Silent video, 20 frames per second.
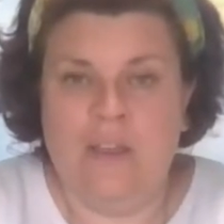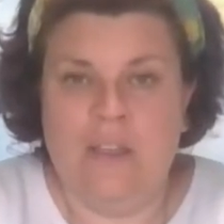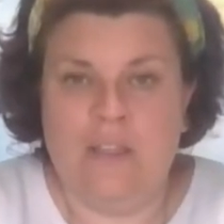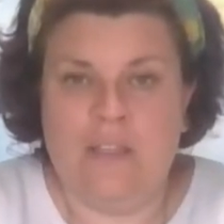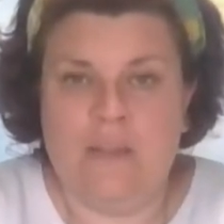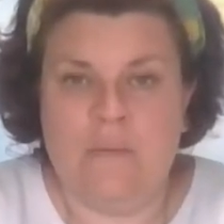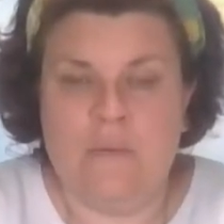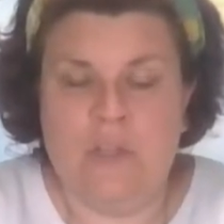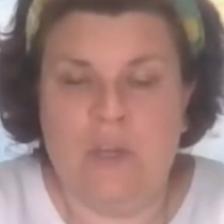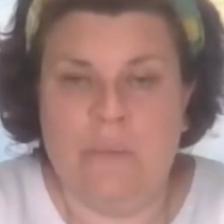
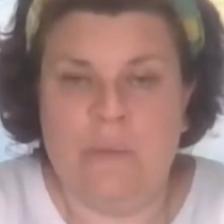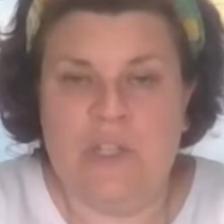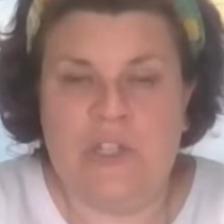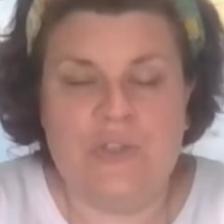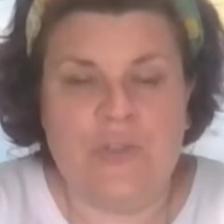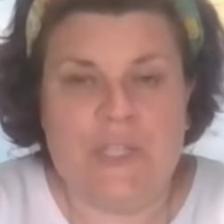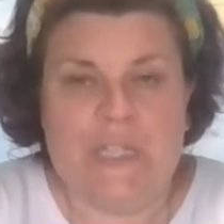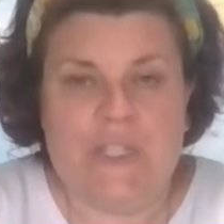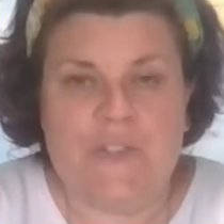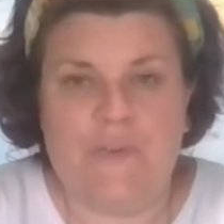yummy
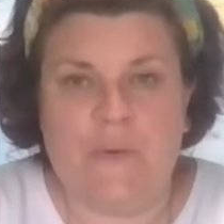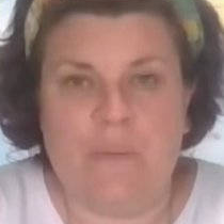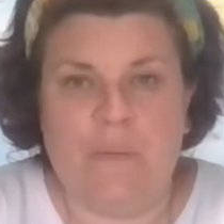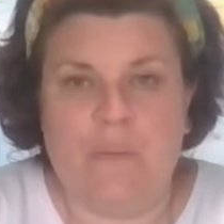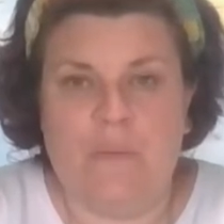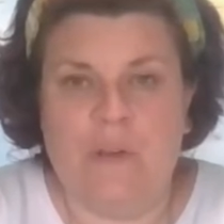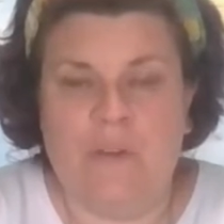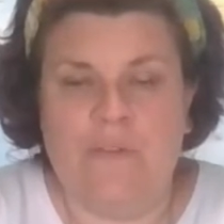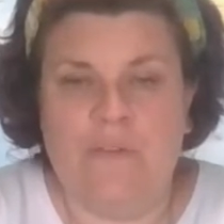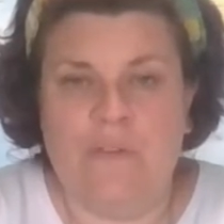treats
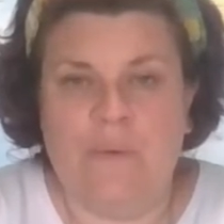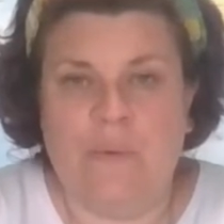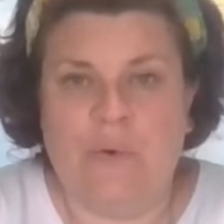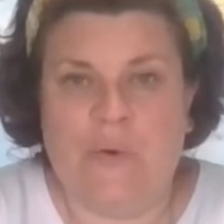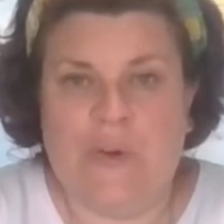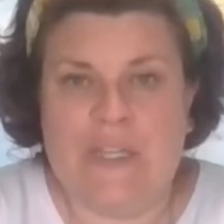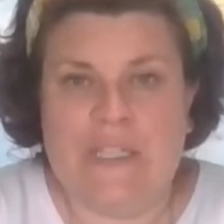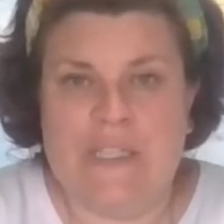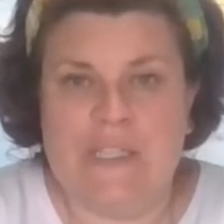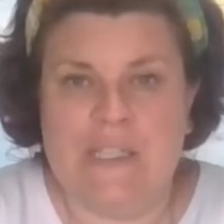from
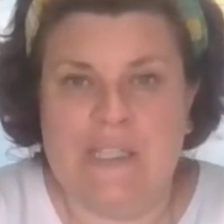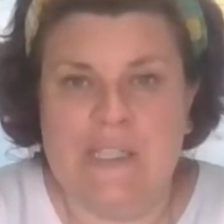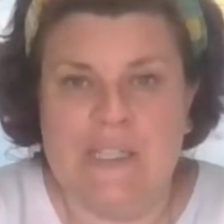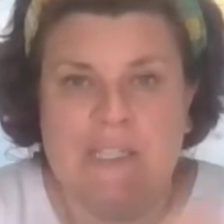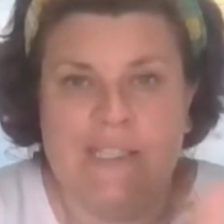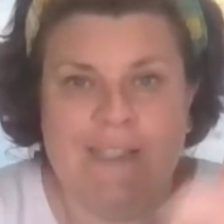Greece.